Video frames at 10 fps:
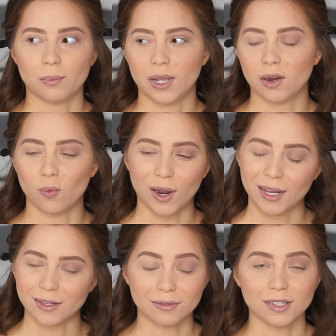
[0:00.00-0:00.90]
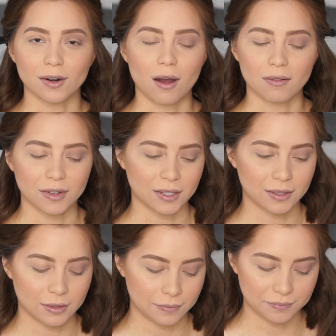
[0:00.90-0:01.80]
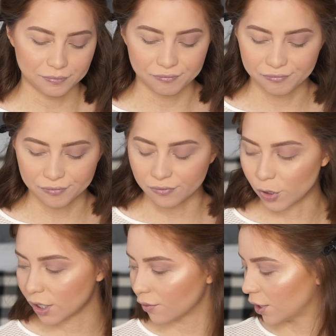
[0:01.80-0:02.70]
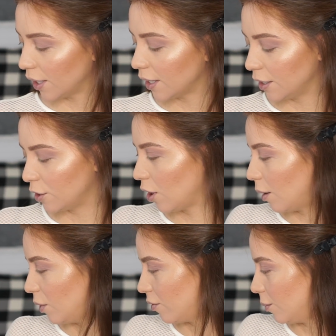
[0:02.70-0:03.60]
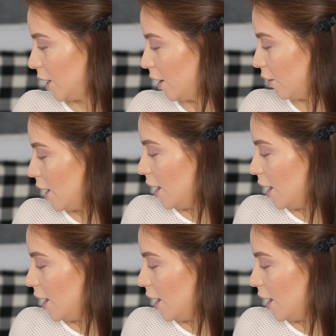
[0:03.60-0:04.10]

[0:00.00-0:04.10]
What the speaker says: a big weight lifted off and whatever. Like, he's so happy for me now.